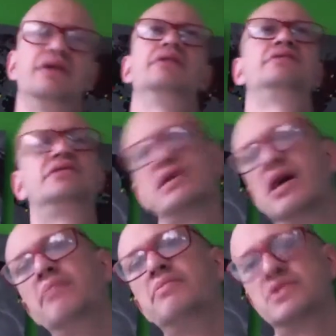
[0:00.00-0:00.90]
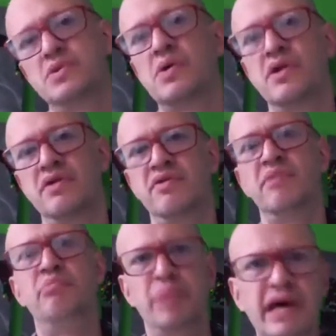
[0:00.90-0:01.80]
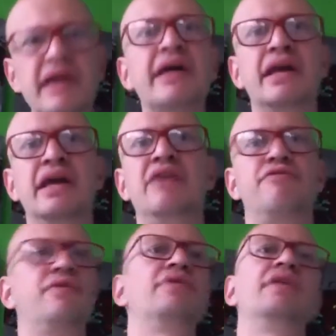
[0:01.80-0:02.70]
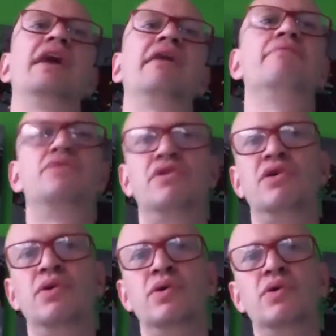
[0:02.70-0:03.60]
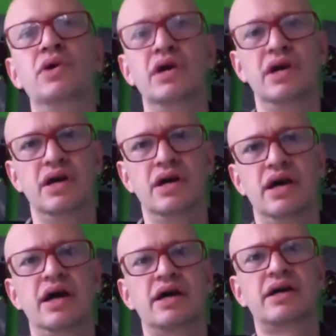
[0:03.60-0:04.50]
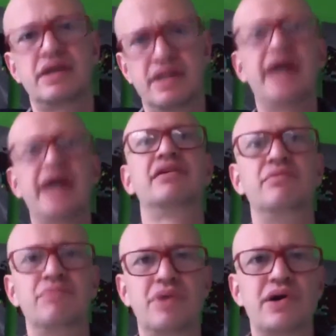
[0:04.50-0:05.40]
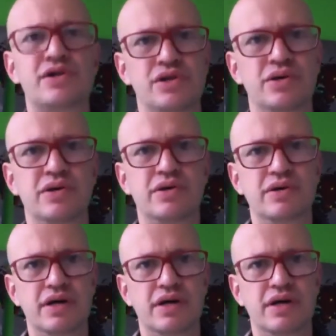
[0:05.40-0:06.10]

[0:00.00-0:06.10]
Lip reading: some sort of ability for them to collect and marshal